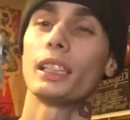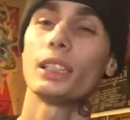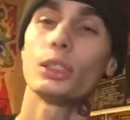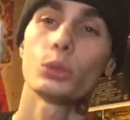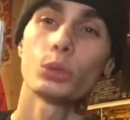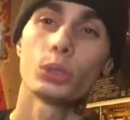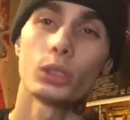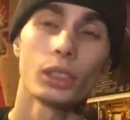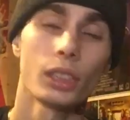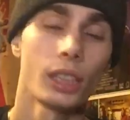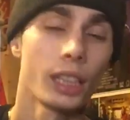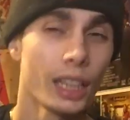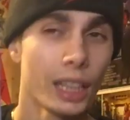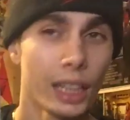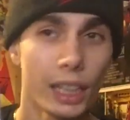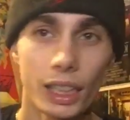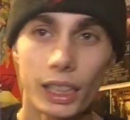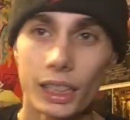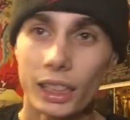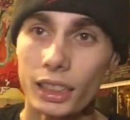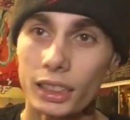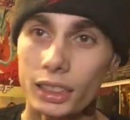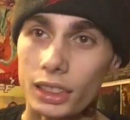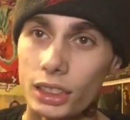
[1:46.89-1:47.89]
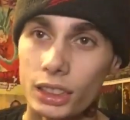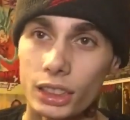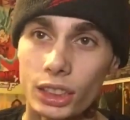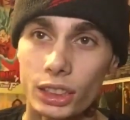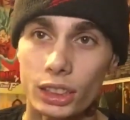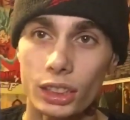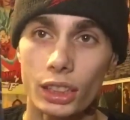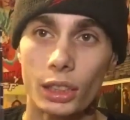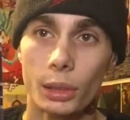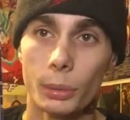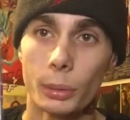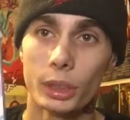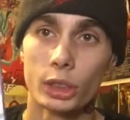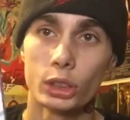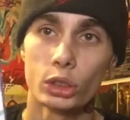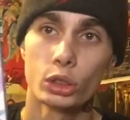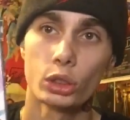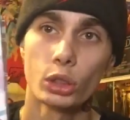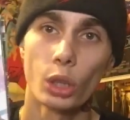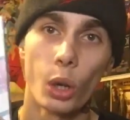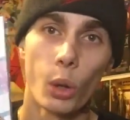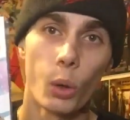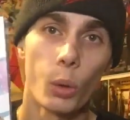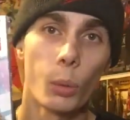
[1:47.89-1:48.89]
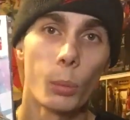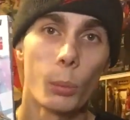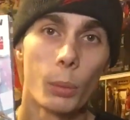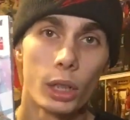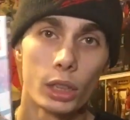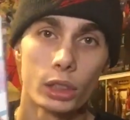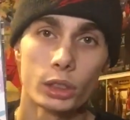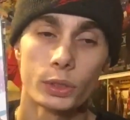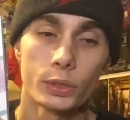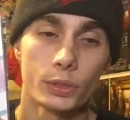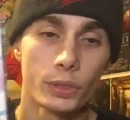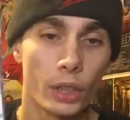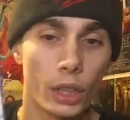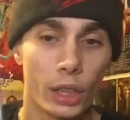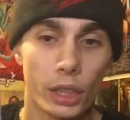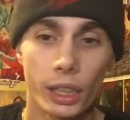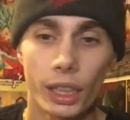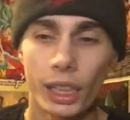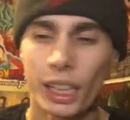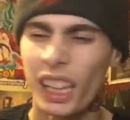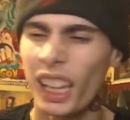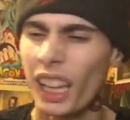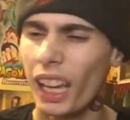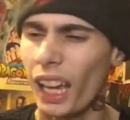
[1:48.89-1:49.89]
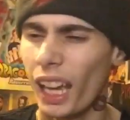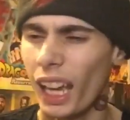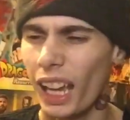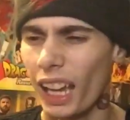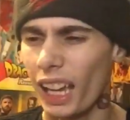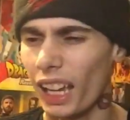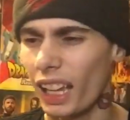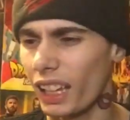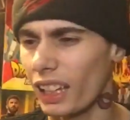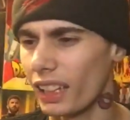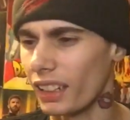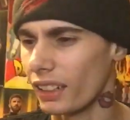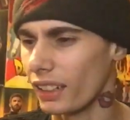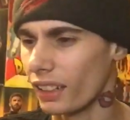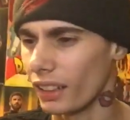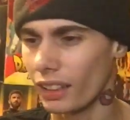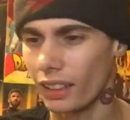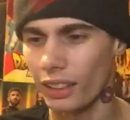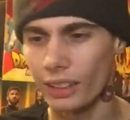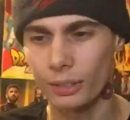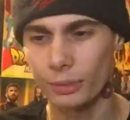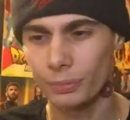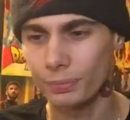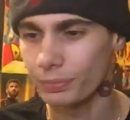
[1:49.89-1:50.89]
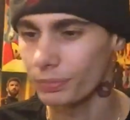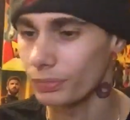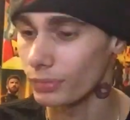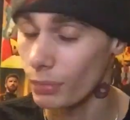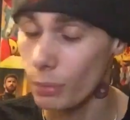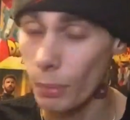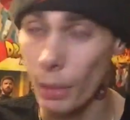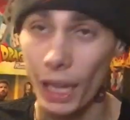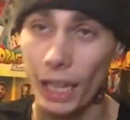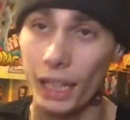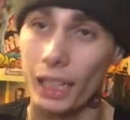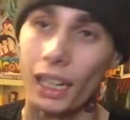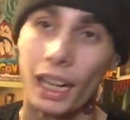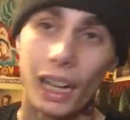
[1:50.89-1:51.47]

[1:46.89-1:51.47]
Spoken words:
This is just going to be so much fun. And, I